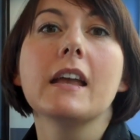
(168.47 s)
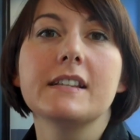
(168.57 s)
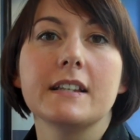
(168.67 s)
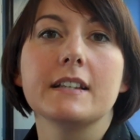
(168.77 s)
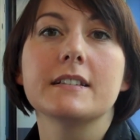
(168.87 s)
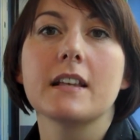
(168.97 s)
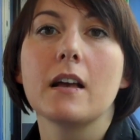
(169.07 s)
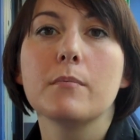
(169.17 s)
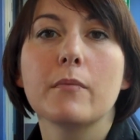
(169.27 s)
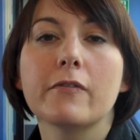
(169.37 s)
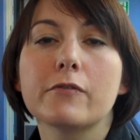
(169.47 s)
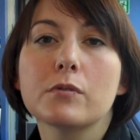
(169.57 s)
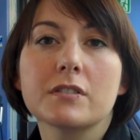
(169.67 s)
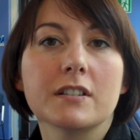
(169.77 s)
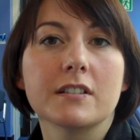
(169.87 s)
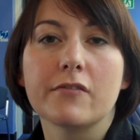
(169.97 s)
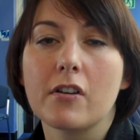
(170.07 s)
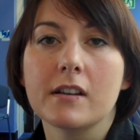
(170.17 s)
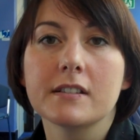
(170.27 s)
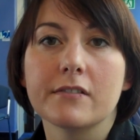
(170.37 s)
It is. Fraudsters are
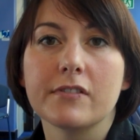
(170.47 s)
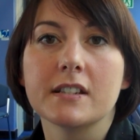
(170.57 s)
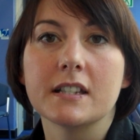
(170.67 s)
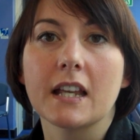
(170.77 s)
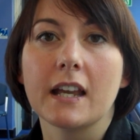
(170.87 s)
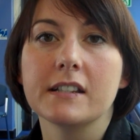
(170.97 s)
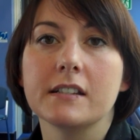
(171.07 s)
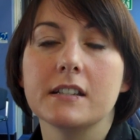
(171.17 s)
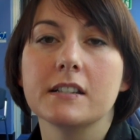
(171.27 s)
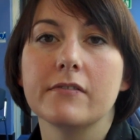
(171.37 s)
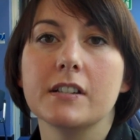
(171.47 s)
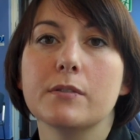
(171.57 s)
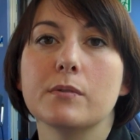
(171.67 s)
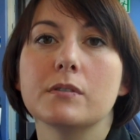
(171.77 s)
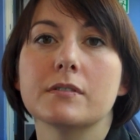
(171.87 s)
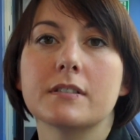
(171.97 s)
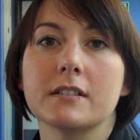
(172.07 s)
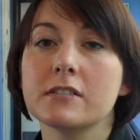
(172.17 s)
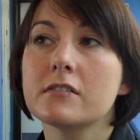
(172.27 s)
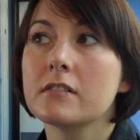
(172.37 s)
very sophisticated
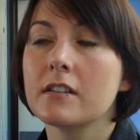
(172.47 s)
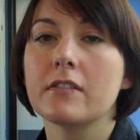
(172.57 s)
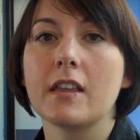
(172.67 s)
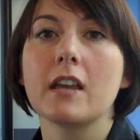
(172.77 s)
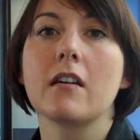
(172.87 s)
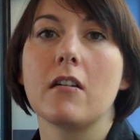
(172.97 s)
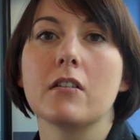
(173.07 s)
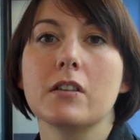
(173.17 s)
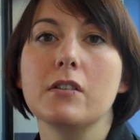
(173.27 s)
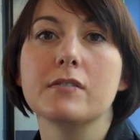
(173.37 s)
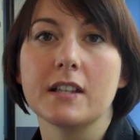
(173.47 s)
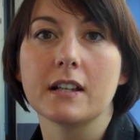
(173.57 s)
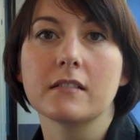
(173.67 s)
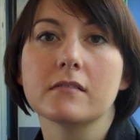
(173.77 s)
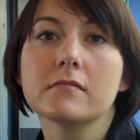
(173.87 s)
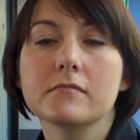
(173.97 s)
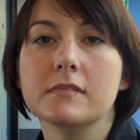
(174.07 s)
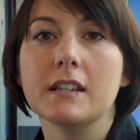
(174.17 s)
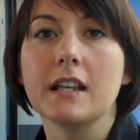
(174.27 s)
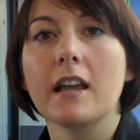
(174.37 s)
individuals. They are using
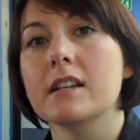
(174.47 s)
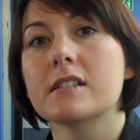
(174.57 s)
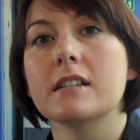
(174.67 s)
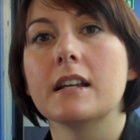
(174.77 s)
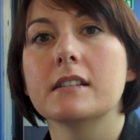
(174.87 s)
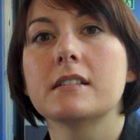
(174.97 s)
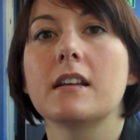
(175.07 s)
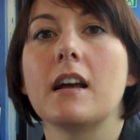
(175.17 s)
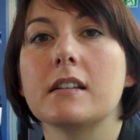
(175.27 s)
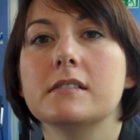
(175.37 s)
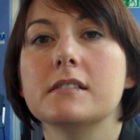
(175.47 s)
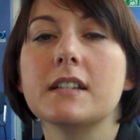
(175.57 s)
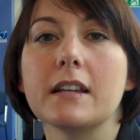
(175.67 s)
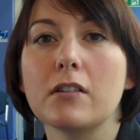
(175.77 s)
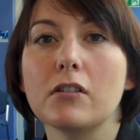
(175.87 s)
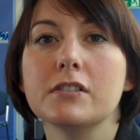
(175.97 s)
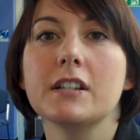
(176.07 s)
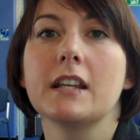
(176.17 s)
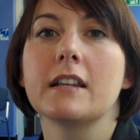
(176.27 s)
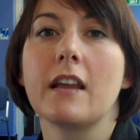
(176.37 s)
the internet and
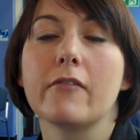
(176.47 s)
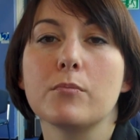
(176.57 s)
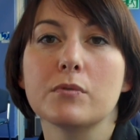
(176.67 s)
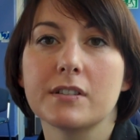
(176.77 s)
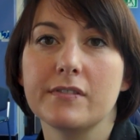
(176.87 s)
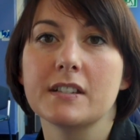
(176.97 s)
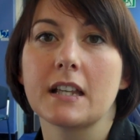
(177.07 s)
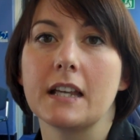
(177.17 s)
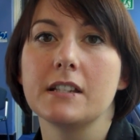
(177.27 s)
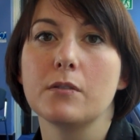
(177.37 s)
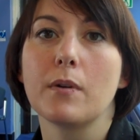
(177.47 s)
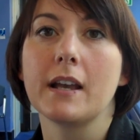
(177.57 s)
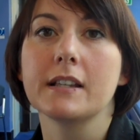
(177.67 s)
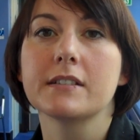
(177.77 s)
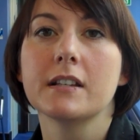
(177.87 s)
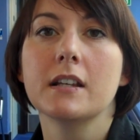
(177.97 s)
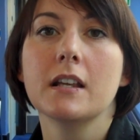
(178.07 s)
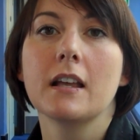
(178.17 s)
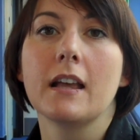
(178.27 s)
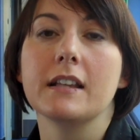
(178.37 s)
technology in ever more sophisticated ways.
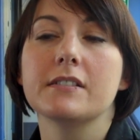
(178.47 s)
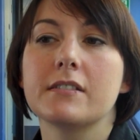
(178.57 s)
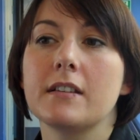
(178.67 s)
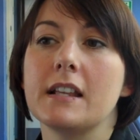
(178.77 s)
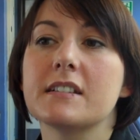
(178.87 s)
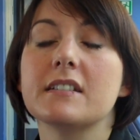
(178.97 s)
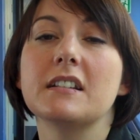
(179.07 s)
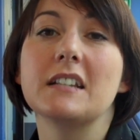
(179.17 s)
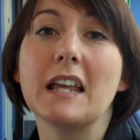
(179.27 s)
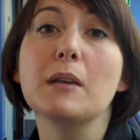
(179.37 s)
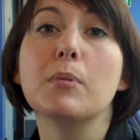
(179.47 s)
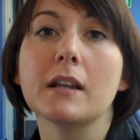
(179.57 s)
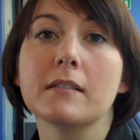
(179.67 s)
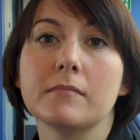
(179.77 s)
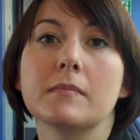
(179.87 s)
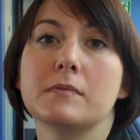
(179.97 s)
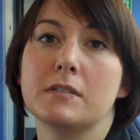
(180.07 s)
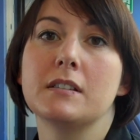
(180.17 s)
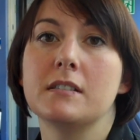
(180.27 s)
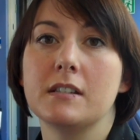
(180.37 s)
It's an enabler
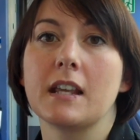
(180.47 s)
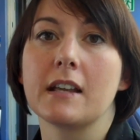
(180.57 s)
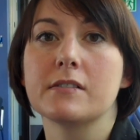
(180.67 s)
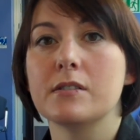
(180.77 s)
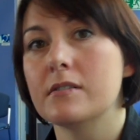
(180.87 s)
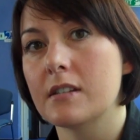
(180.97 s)
to get